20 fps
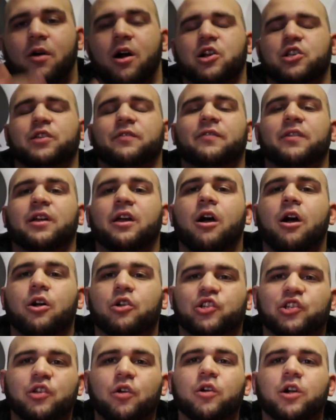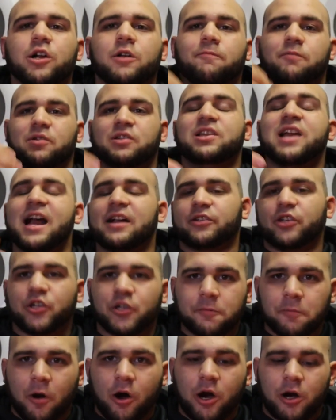parts of it are still going to protect the
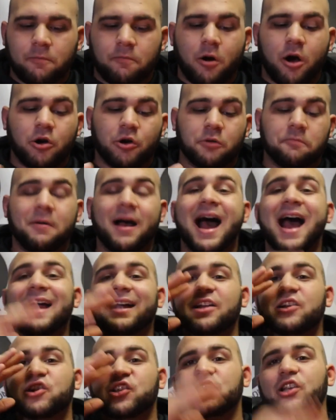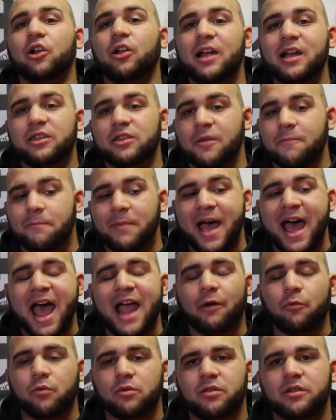sparring partner, but I can still hit the
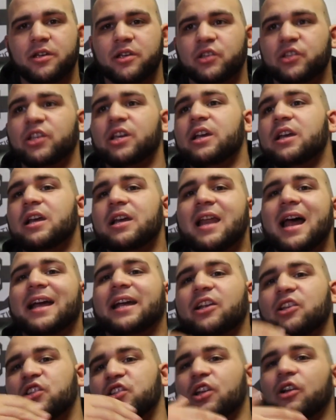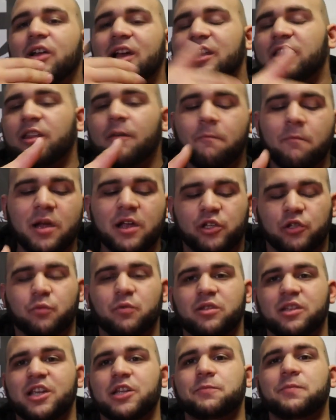bag with these, and I can still hit the mitts
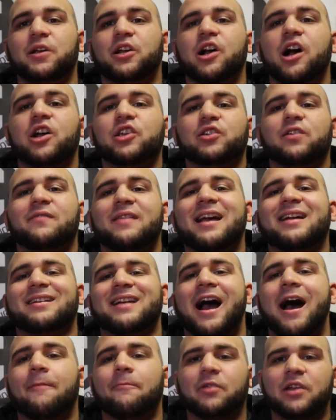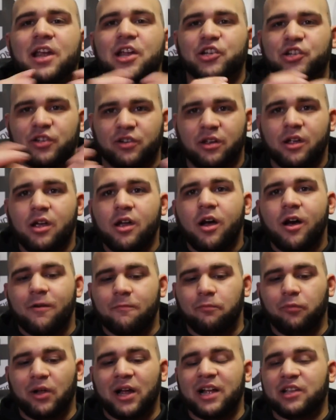with these because of that combination
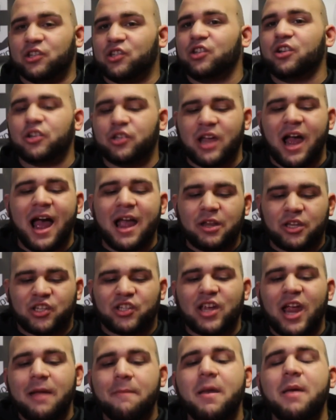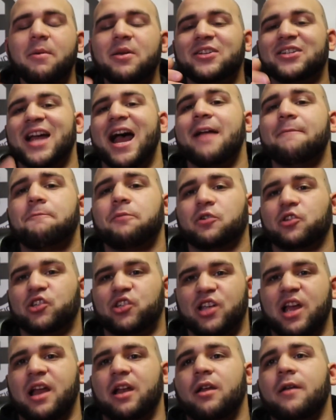of blends. There's, I'd say, maybe
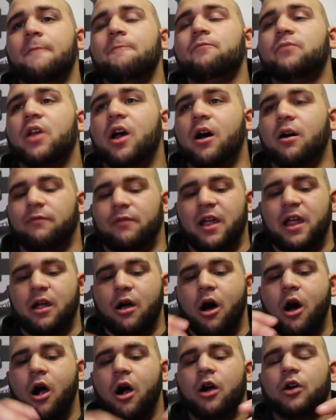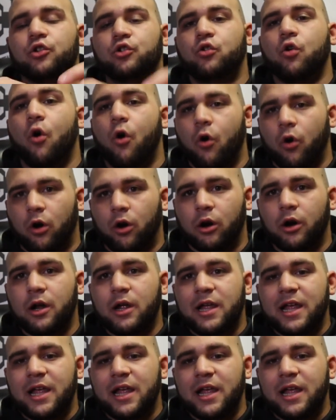10% of a hard core